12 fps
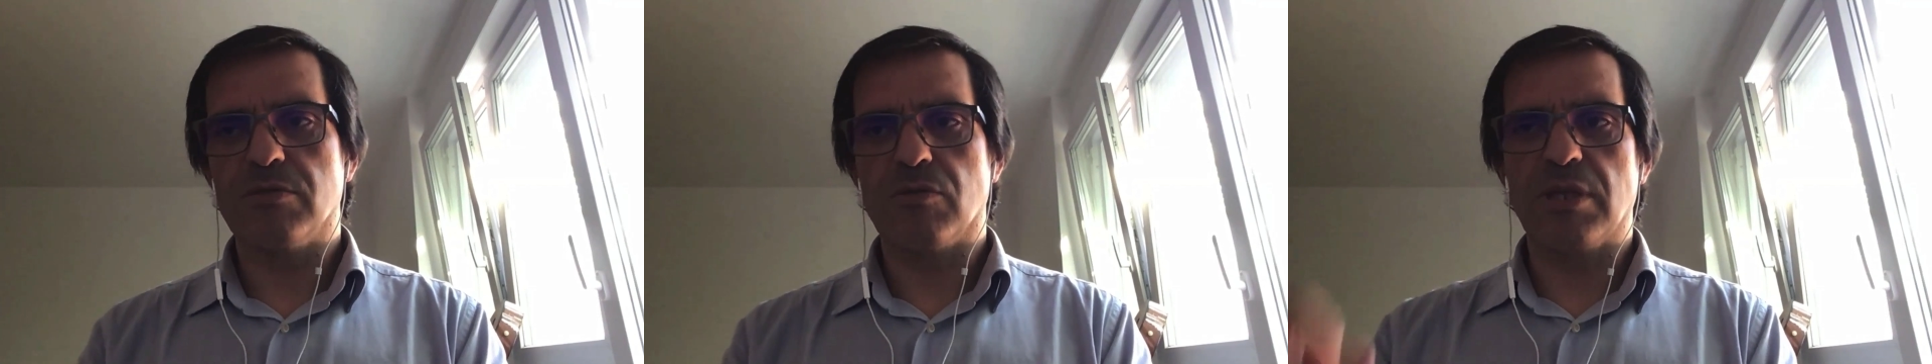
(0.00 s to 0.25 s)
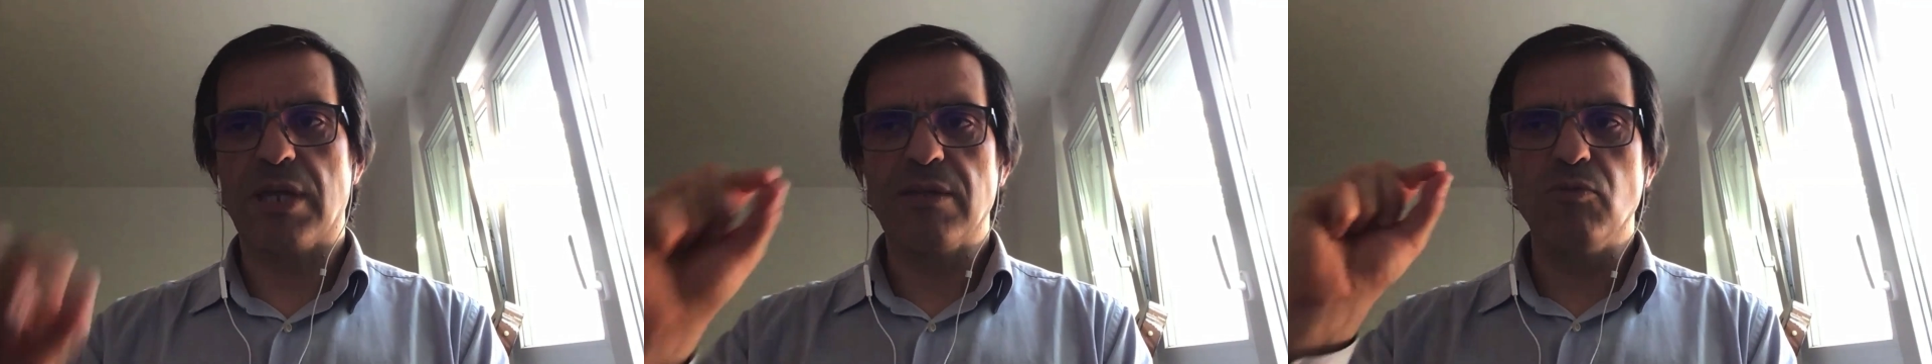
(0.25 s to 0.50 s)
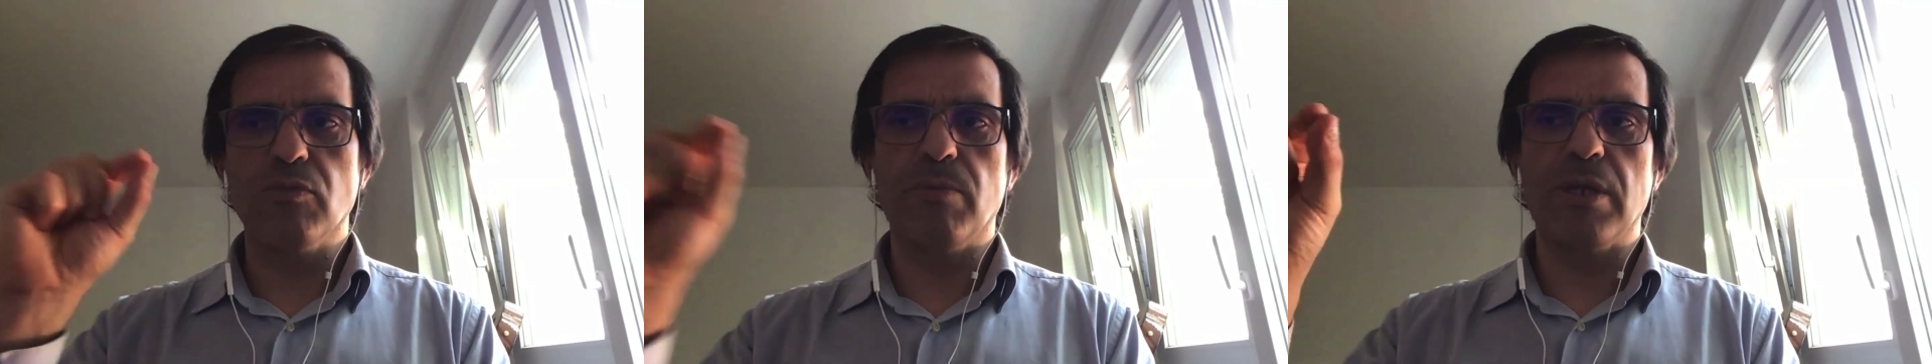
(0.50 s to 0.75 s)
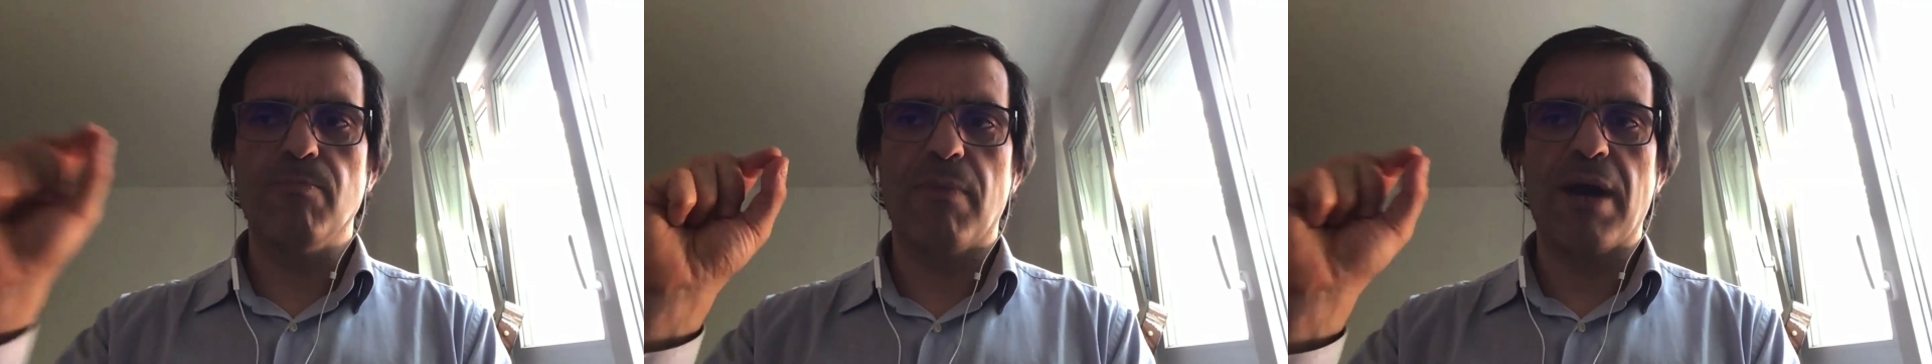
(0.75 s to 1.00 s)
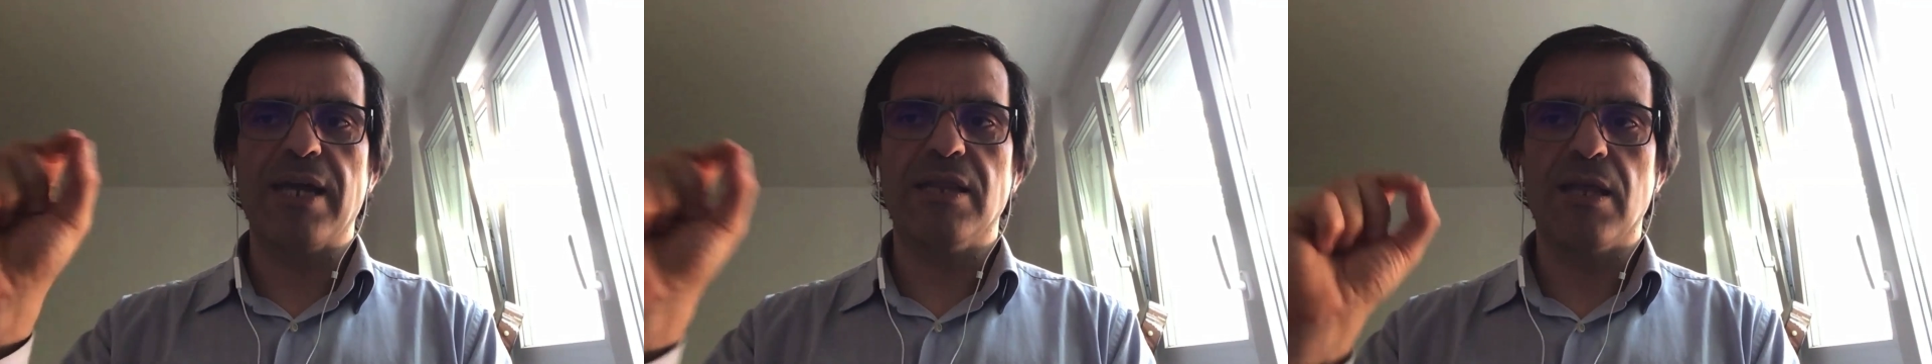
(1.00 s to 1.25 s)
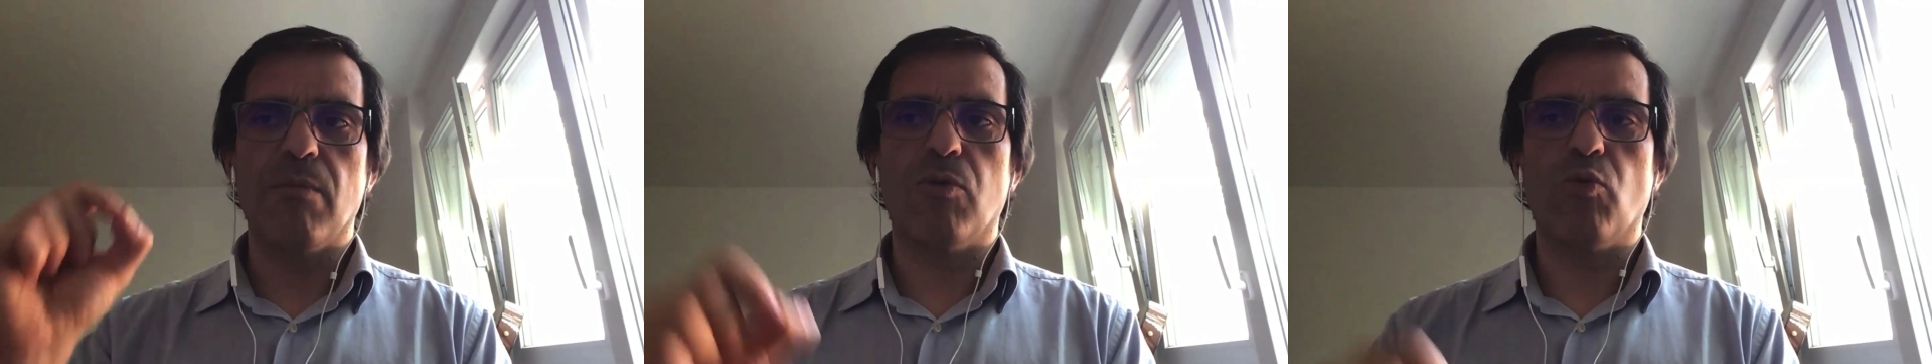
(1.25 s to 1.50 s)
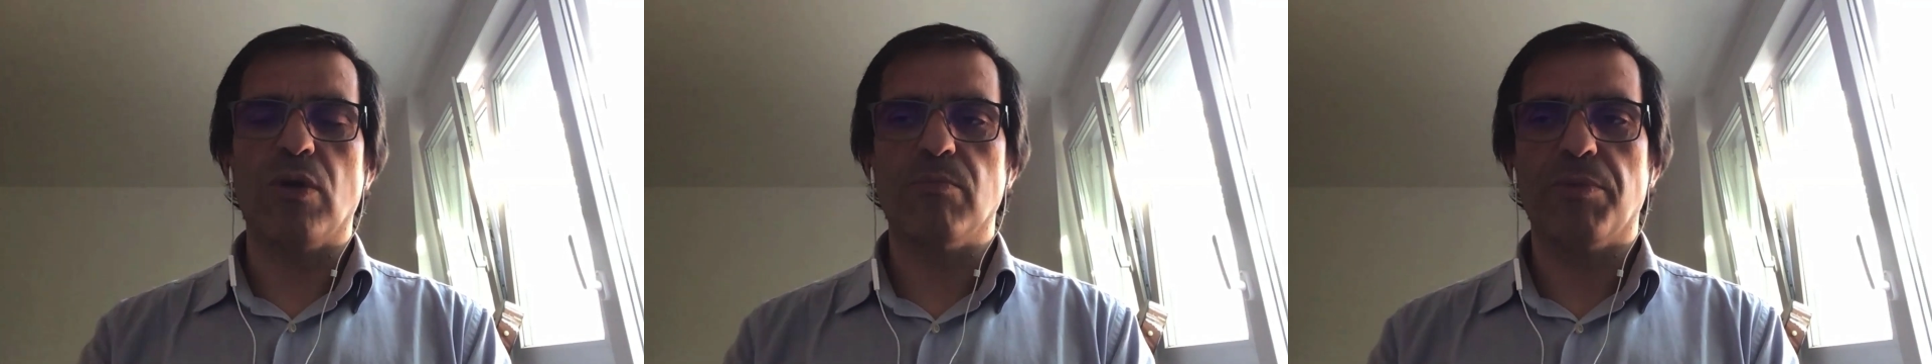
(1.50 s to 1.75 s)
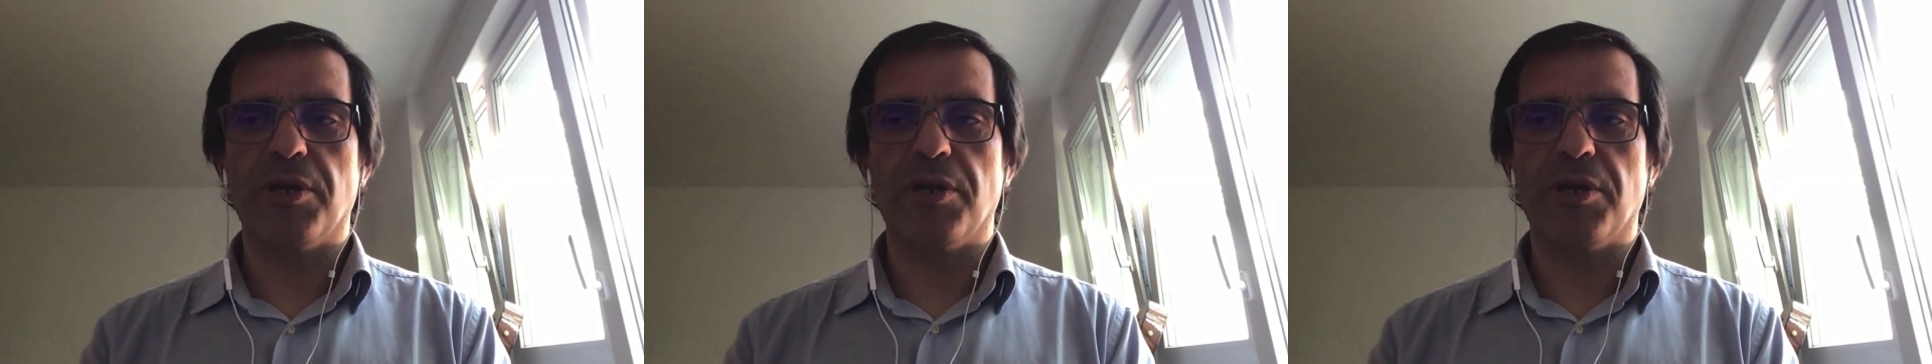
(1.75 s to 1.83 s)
So that would be my number one